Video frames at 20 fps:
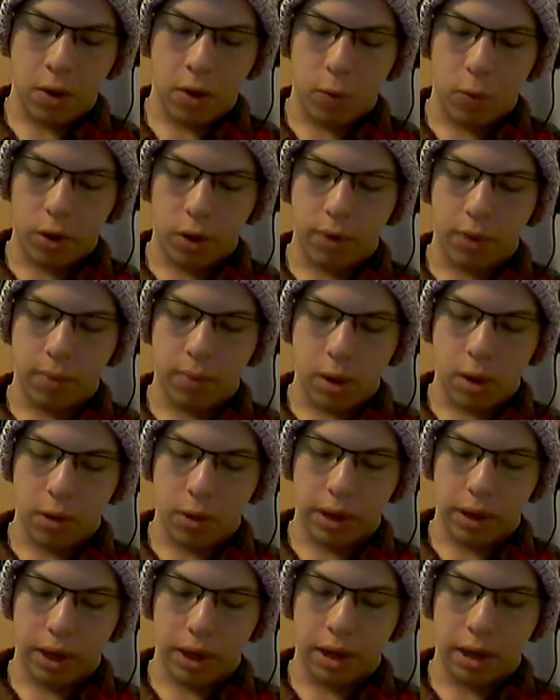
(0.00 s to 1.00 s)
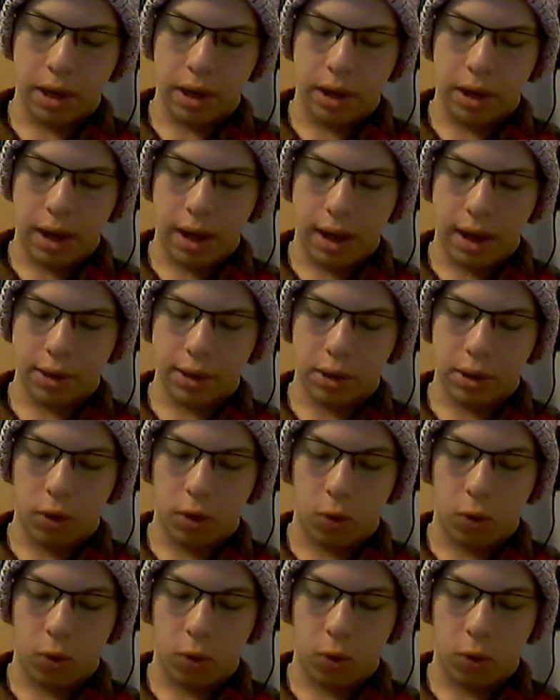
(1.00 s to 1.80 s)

What community, national